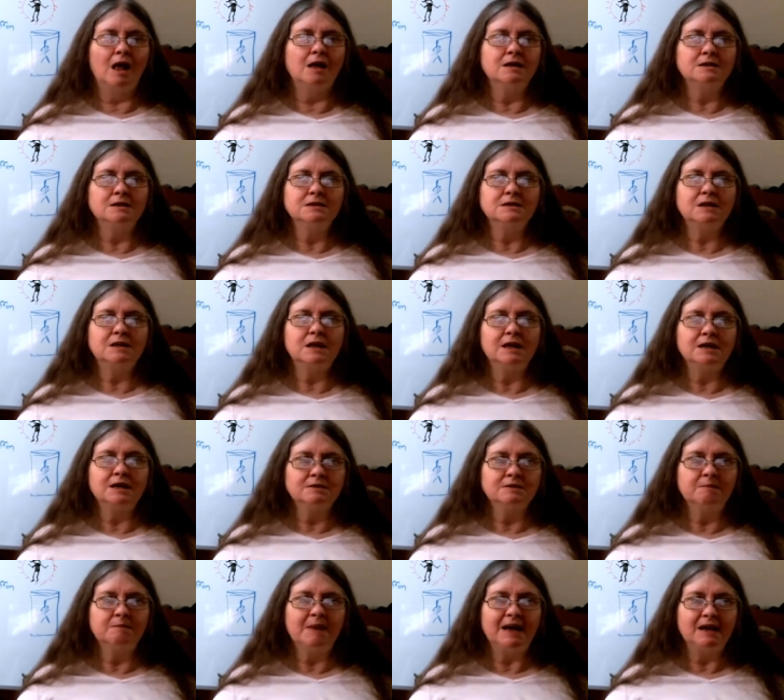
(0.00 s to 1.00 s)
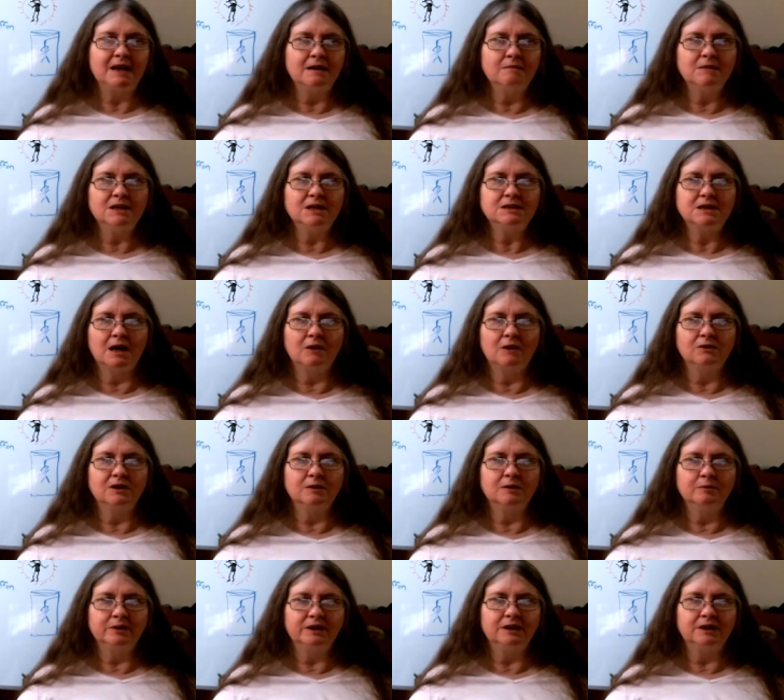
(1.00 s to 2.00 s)
And he's making me
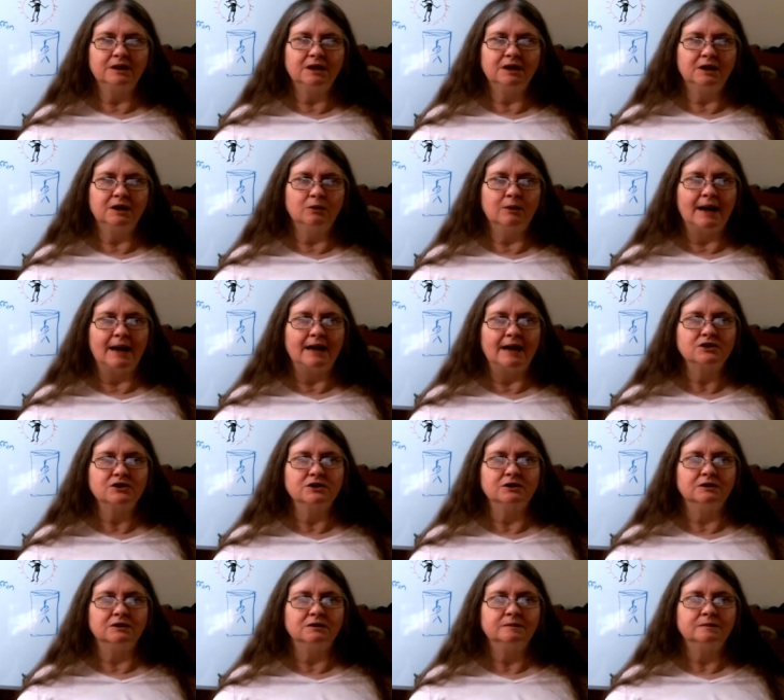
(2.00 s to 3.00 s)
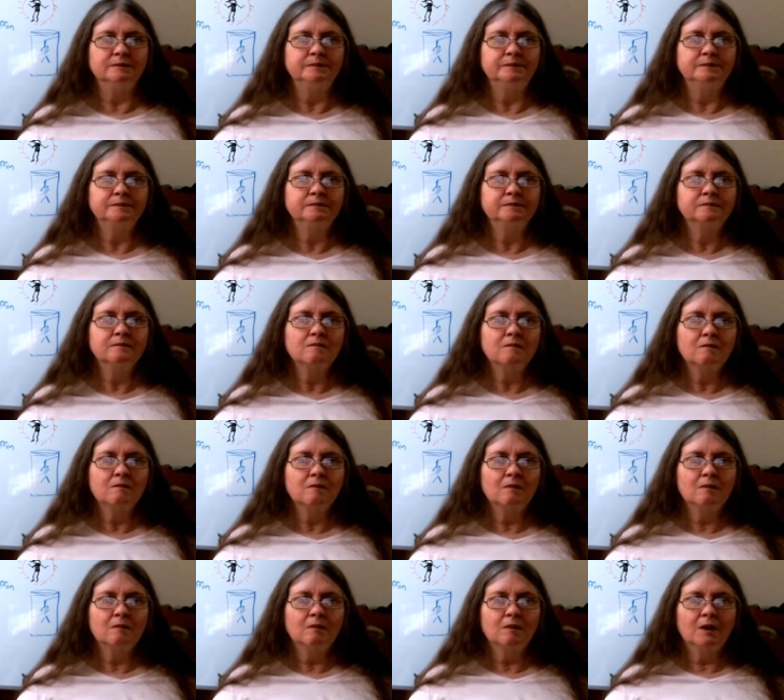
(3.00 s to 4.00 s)
sound completely irrational.
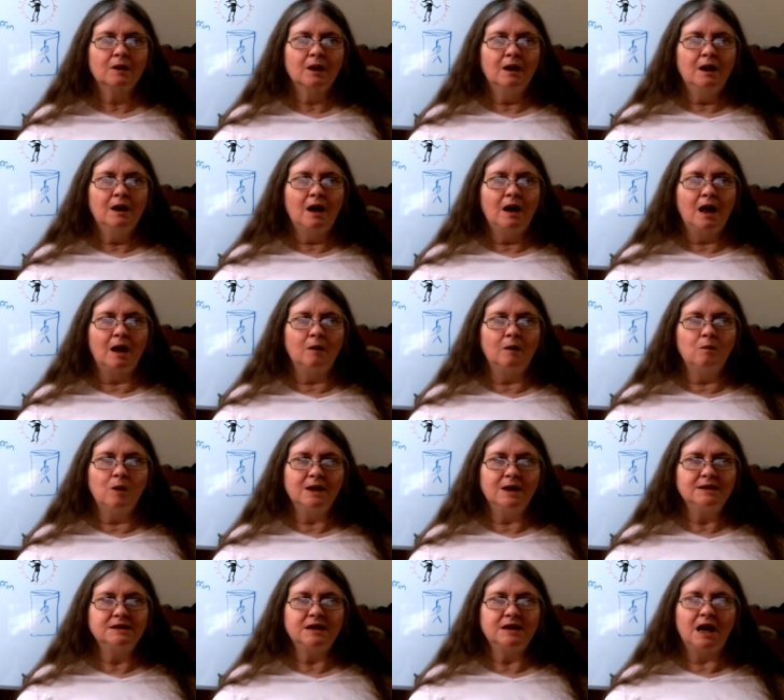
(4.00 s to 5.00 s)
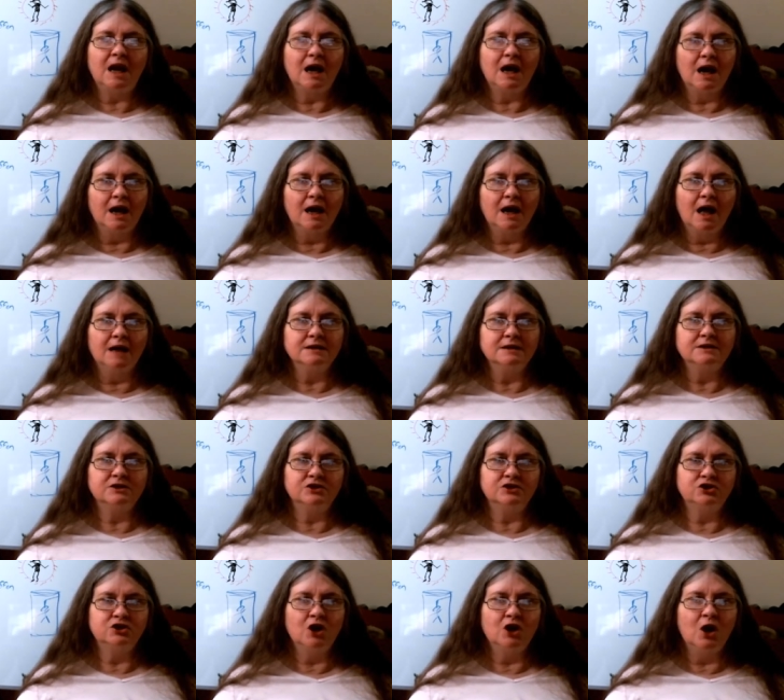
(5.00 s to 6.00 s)
And one day I
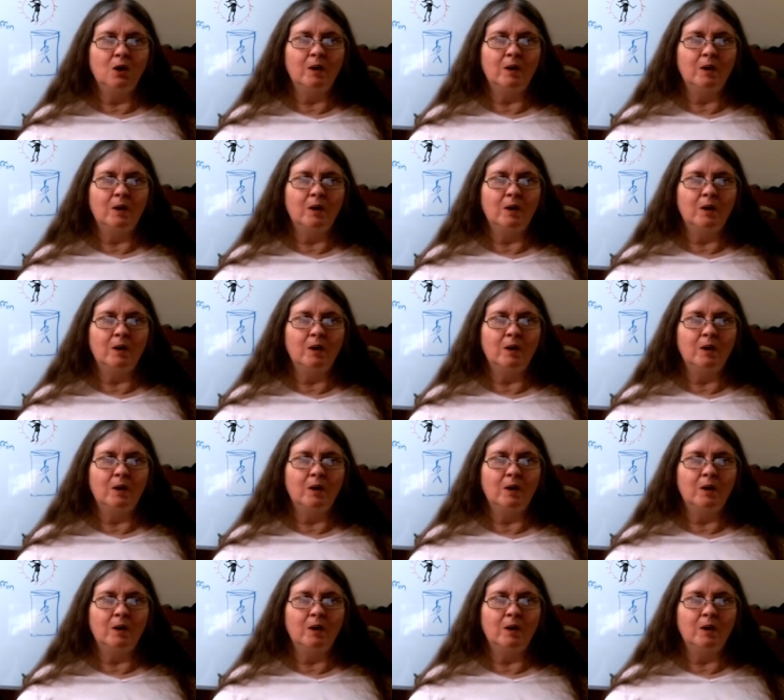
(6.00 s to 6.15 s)
got